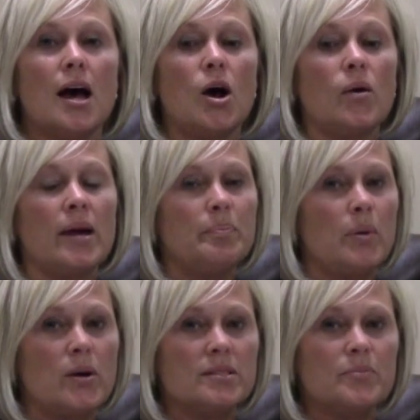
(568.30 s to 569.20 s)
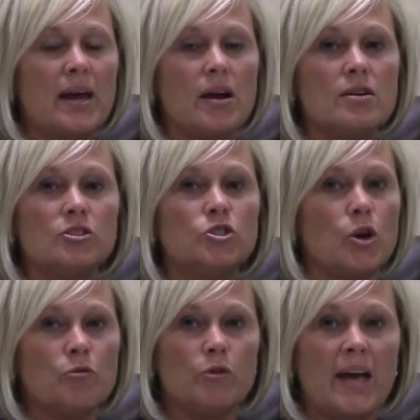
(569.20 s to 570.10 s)
All right, Balts Bears,
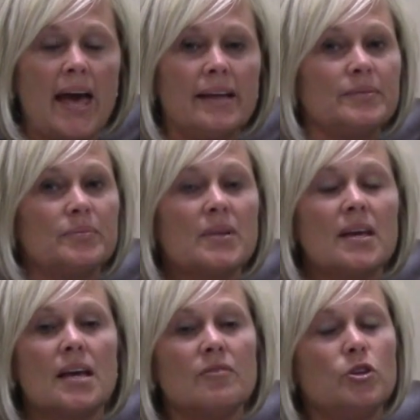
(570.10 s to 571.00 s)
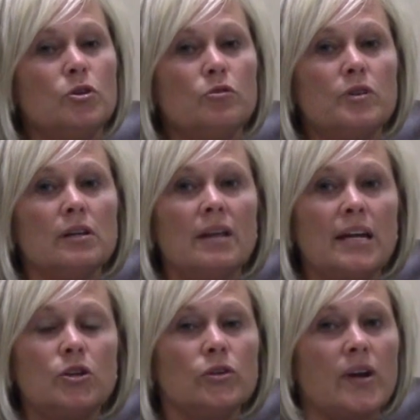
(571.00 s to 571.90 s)
don't forget, if you feel
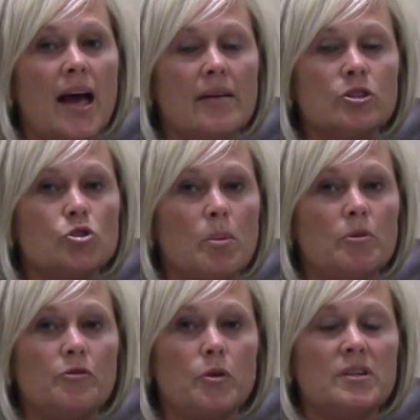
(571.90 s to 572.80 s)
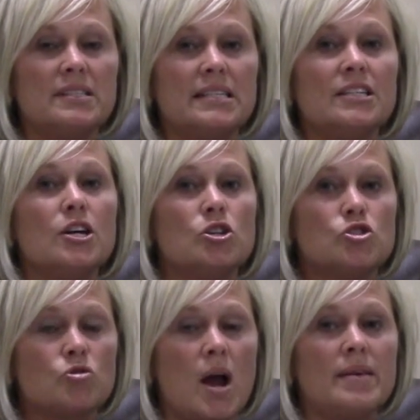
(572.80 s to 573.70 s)
like you're having trouble focusing,
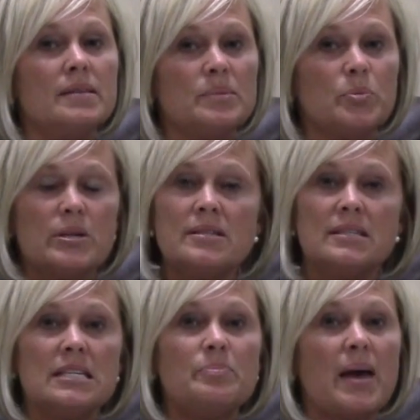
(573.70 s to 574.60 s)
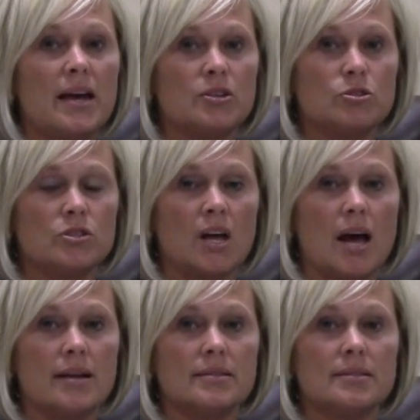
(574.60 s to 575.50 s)
try this Breathe Deep
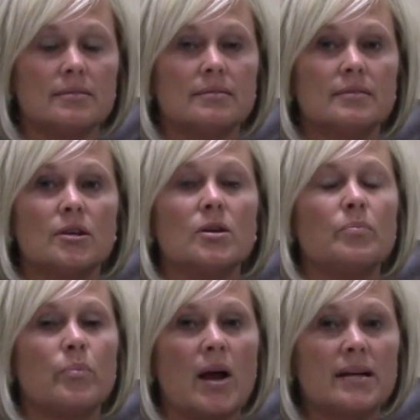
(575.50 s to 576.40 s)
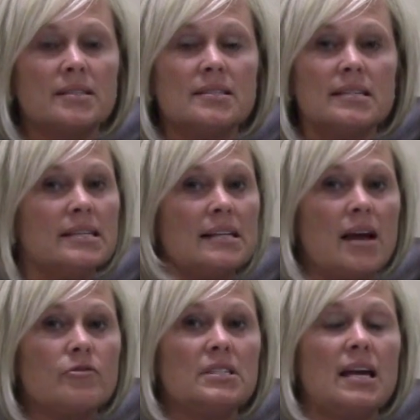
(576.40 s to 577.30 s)
exercise. Practicing it
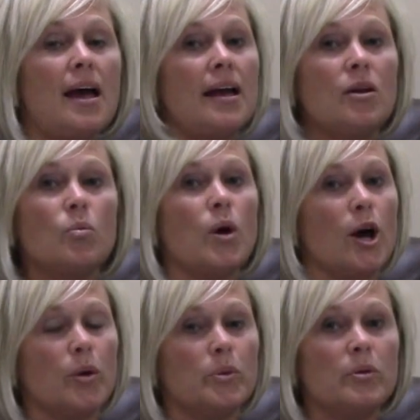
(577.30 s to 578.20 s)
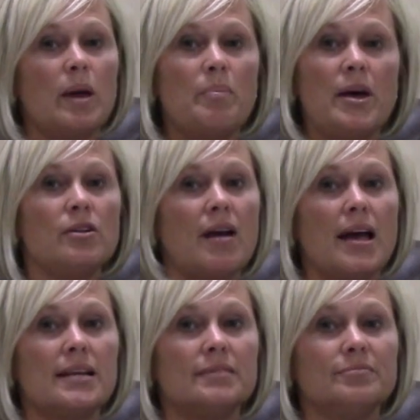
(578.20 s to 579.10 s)
every day will help you get better
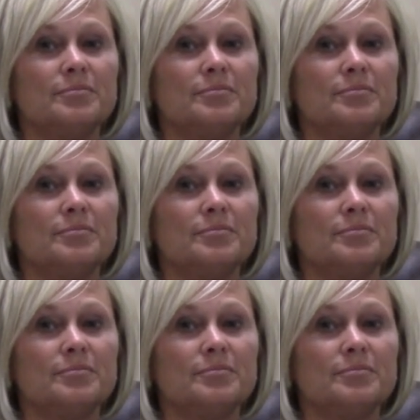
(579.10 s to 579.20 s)
at it.